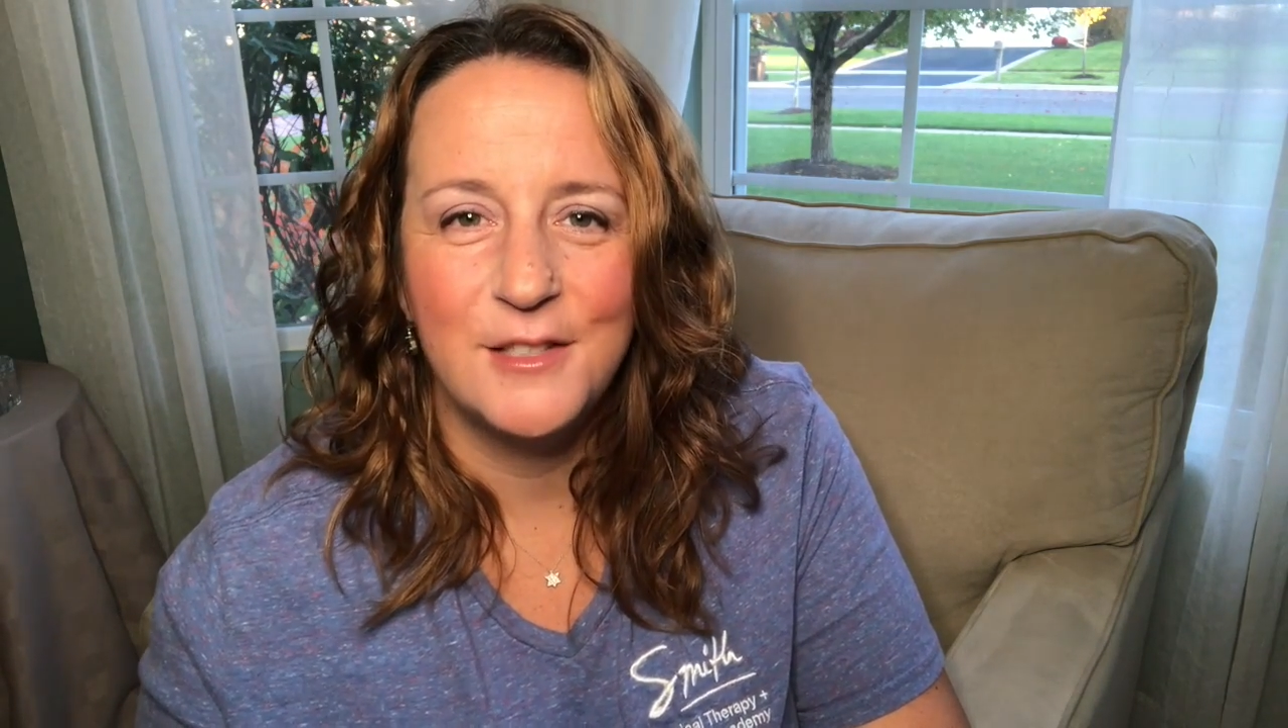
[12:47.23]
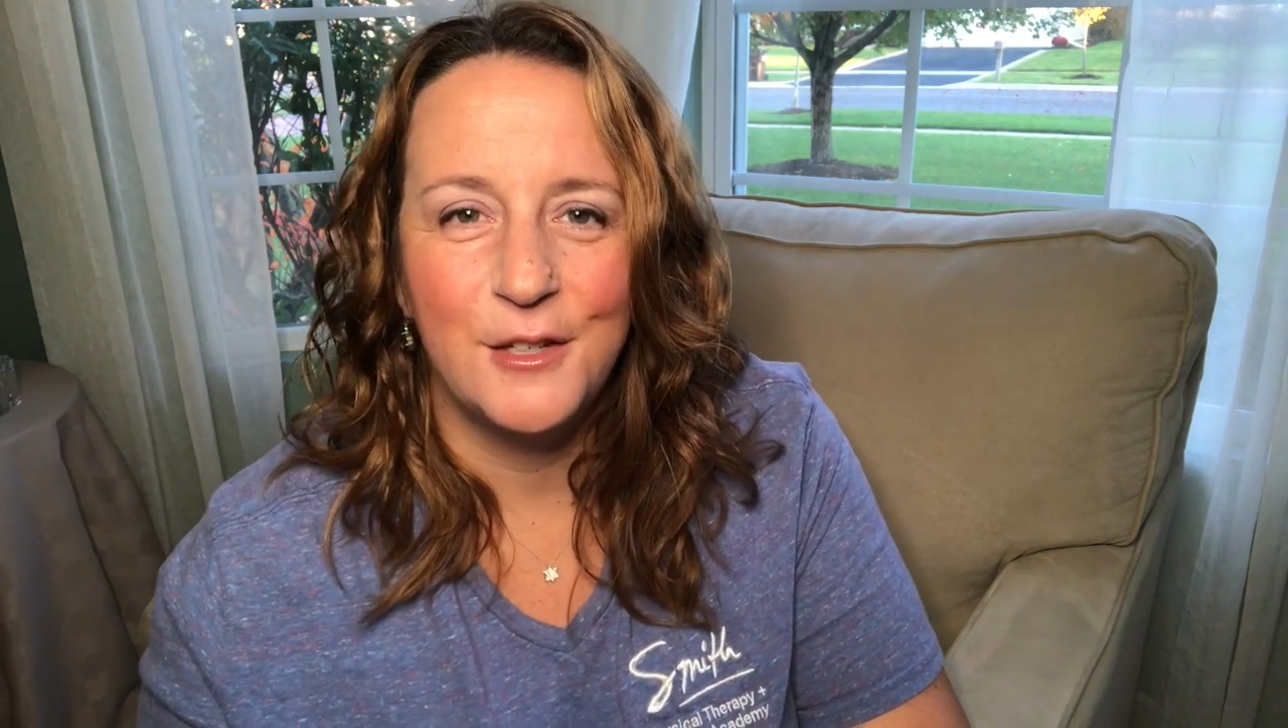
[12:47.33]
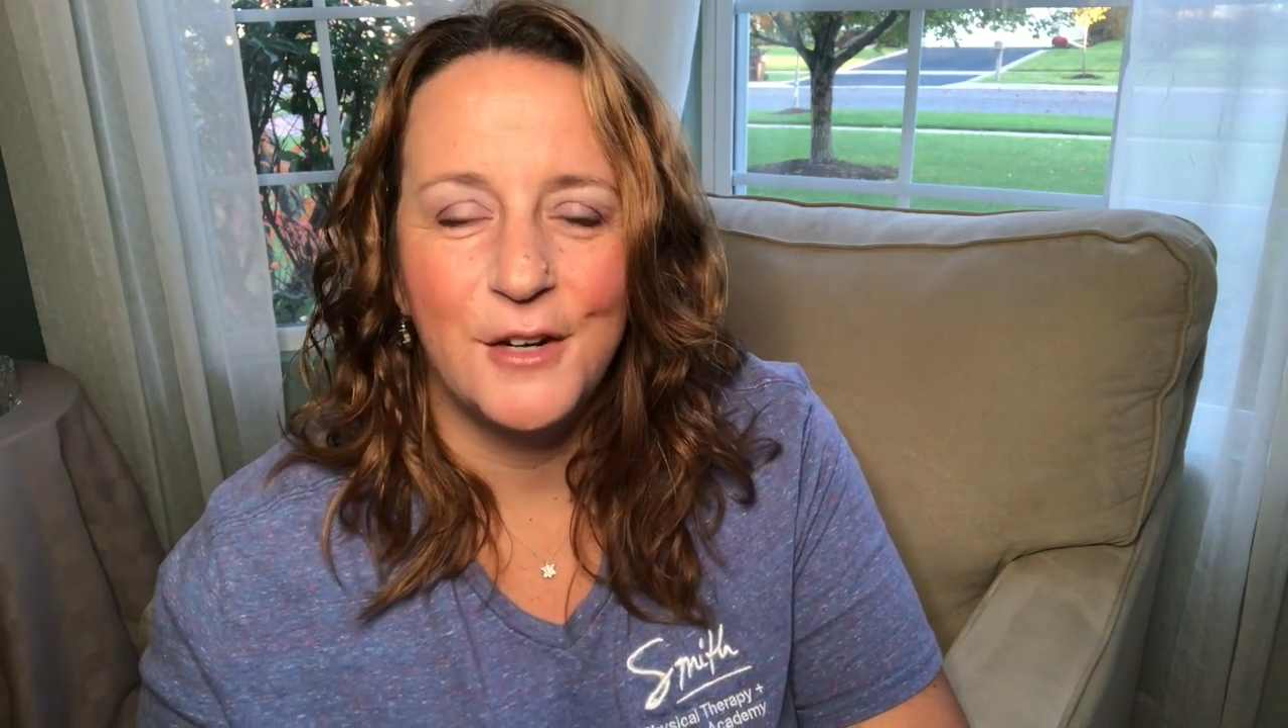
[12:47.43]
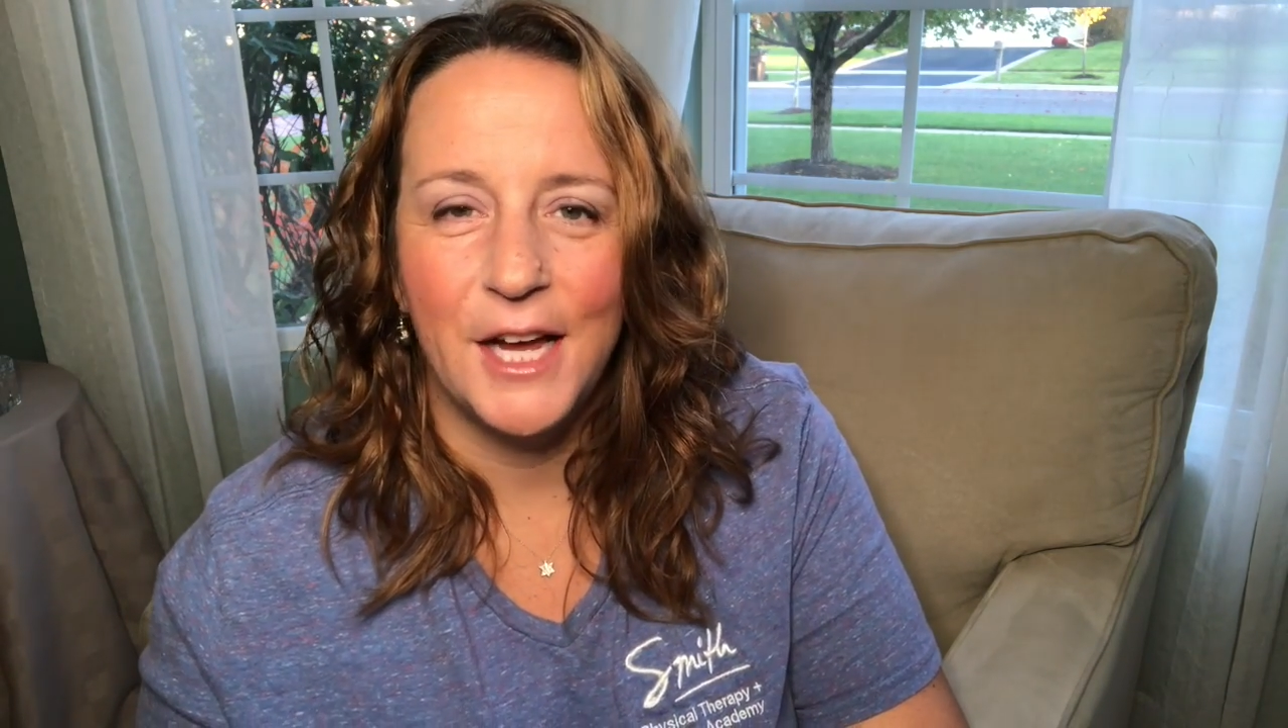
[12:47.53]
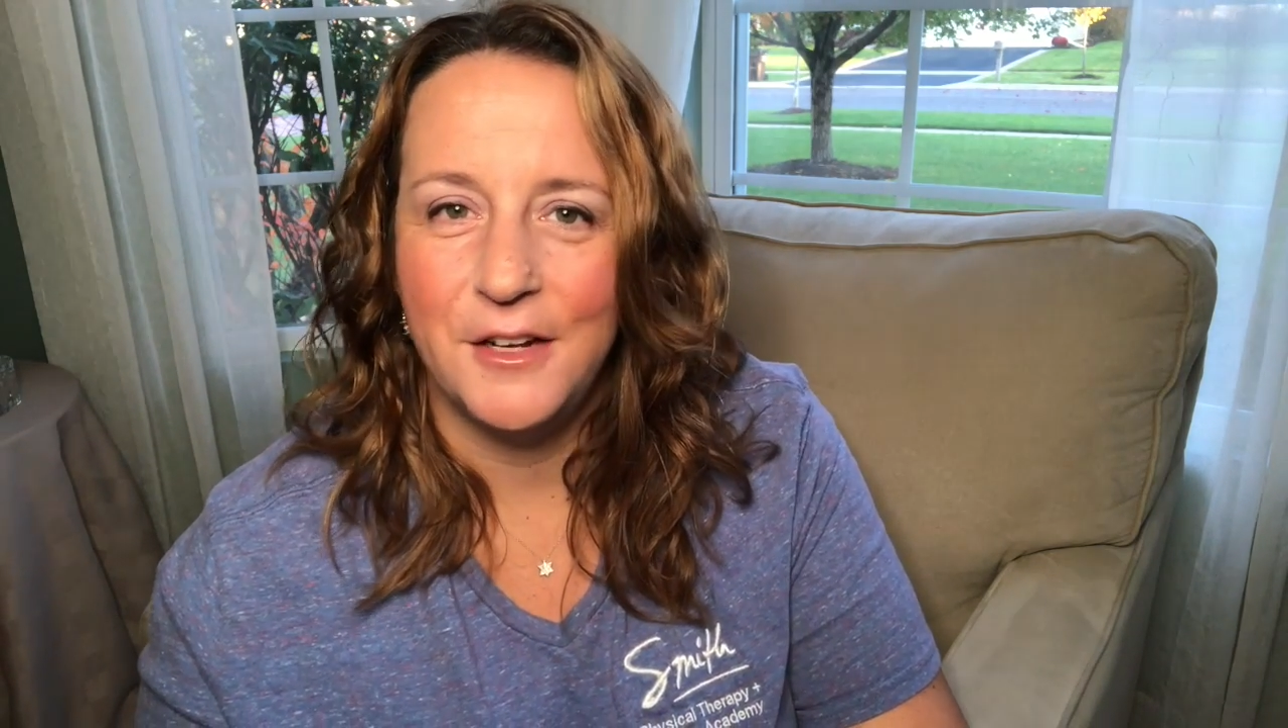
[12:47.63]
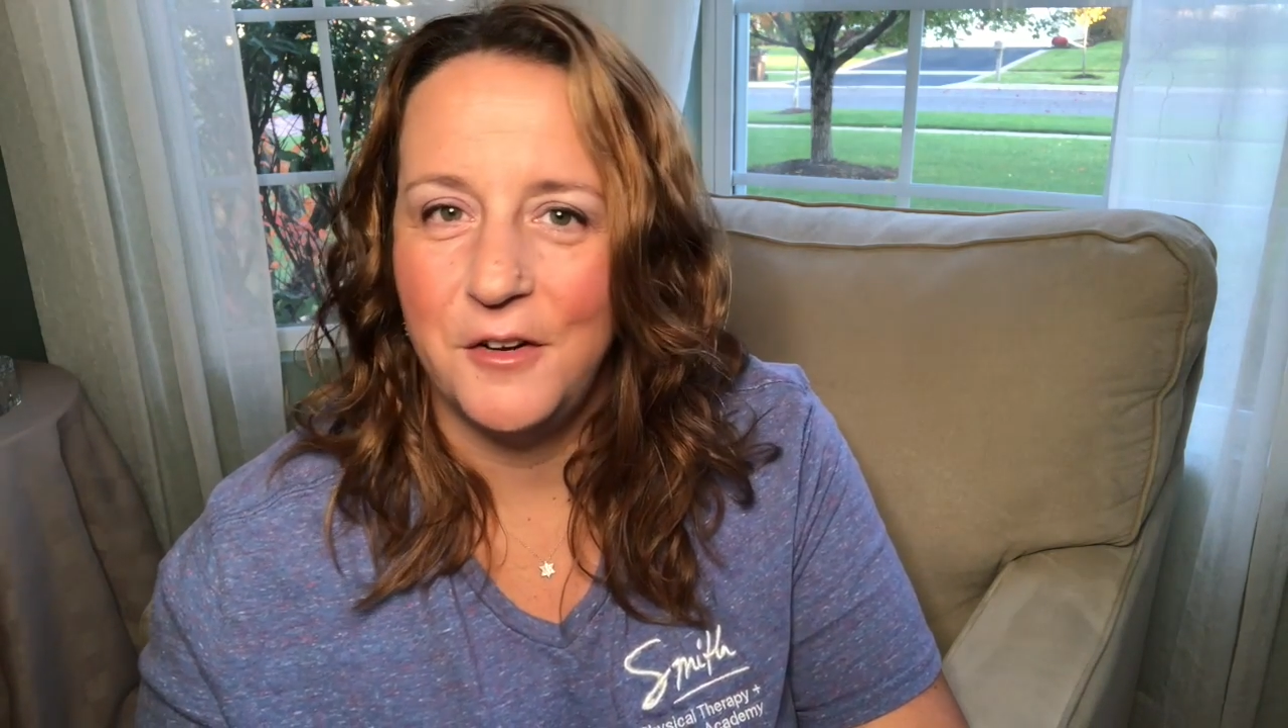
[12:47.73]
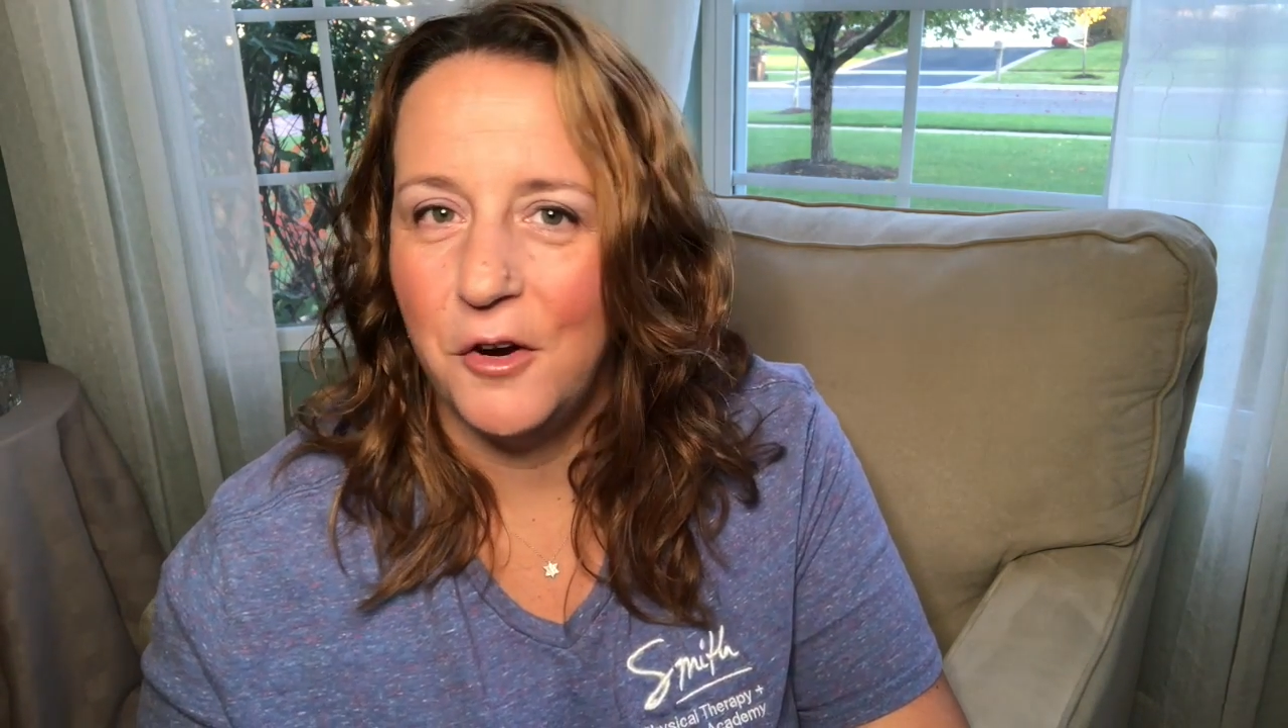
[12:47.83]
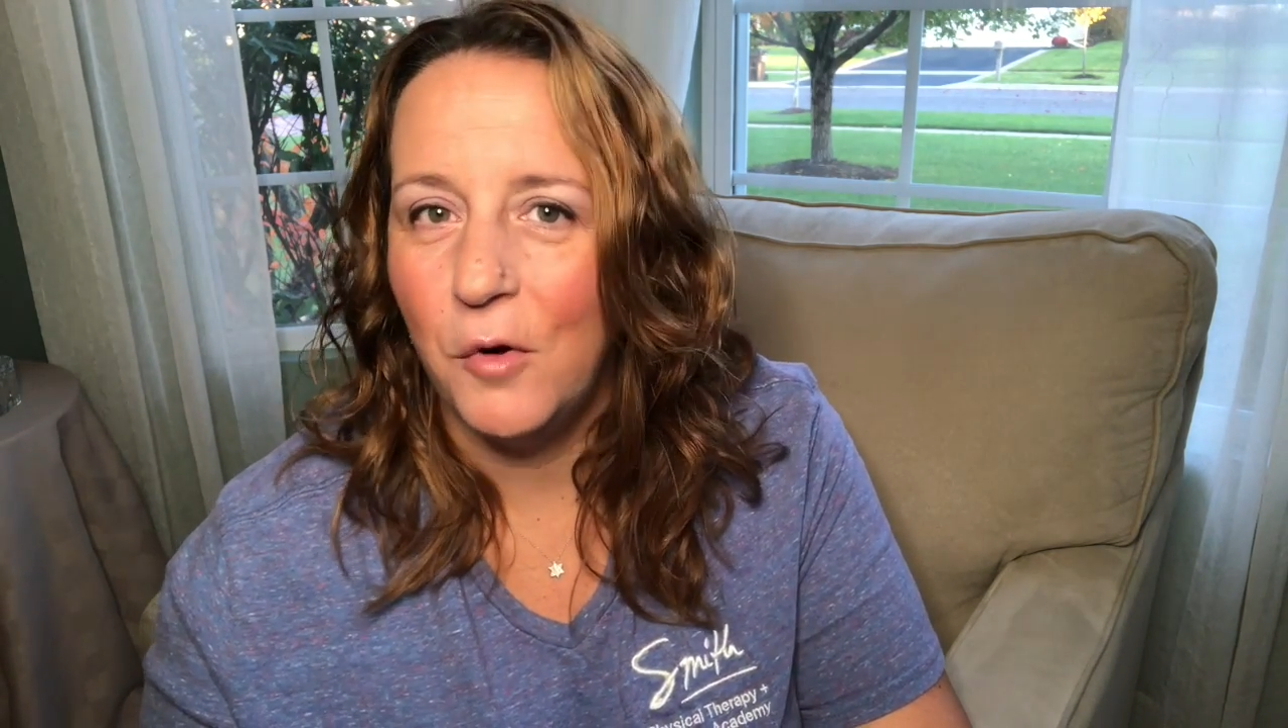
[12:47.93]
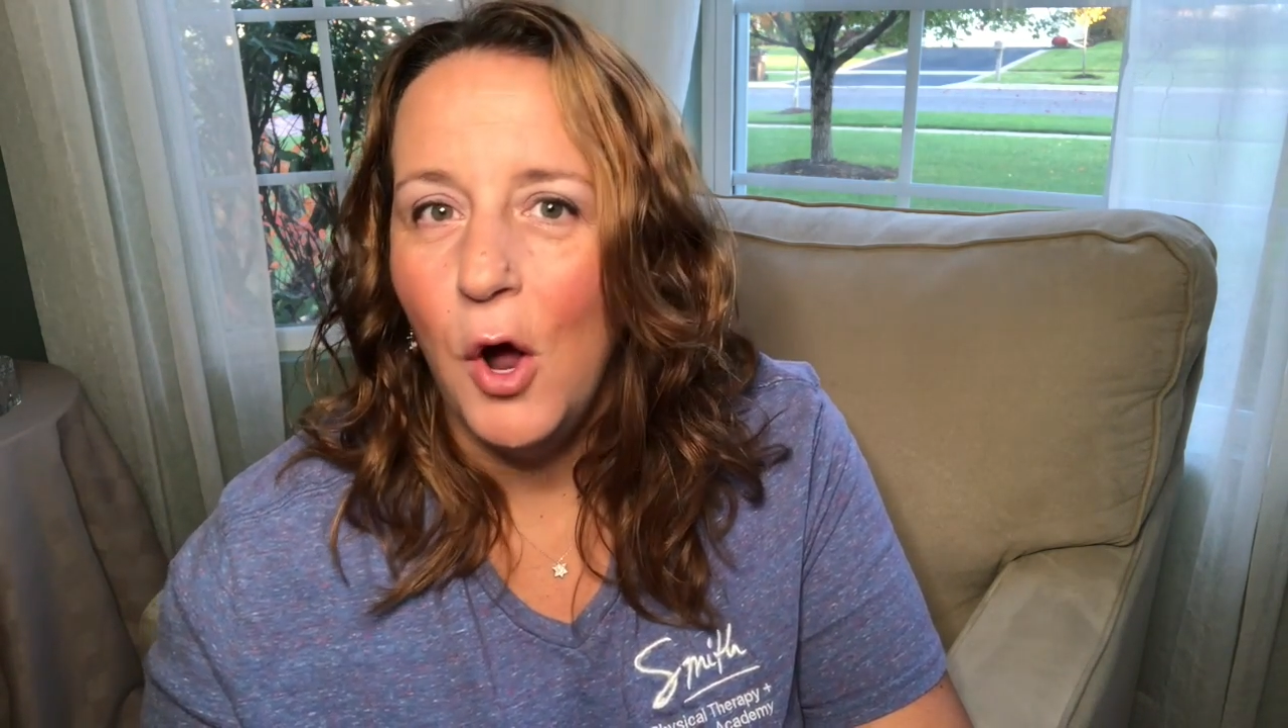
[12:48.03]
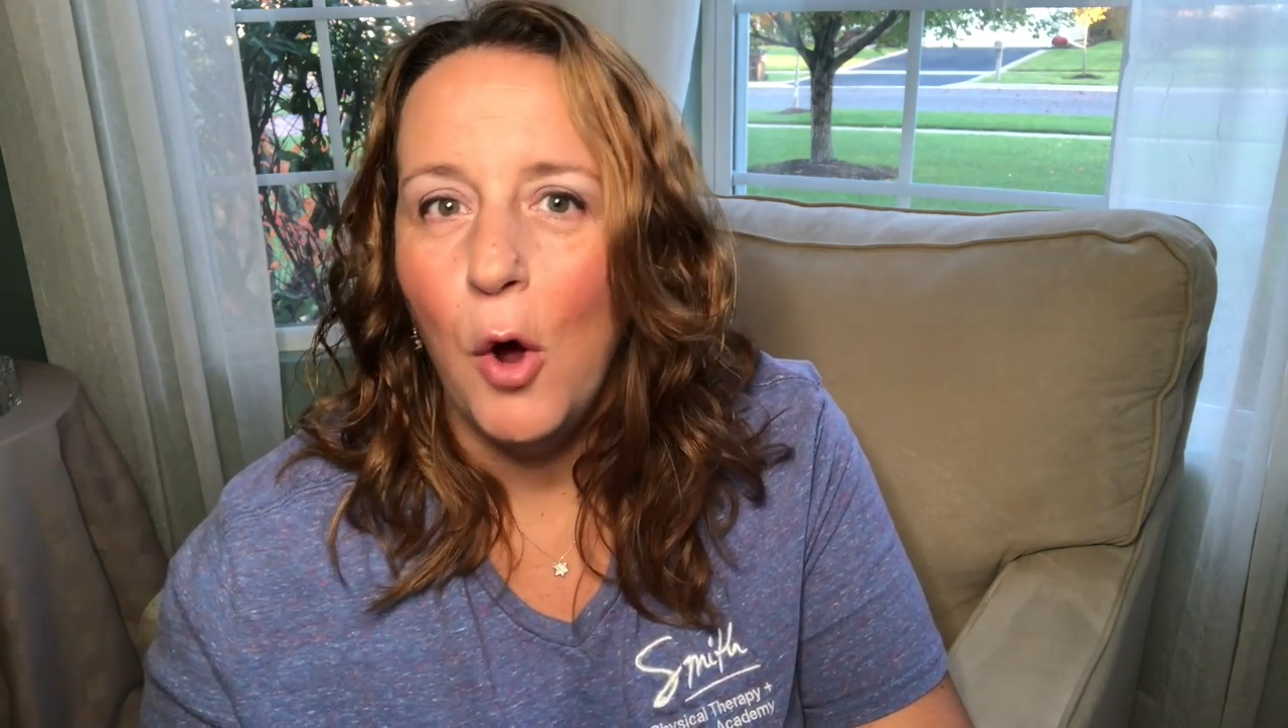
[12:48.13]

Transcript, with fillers: so you kind of know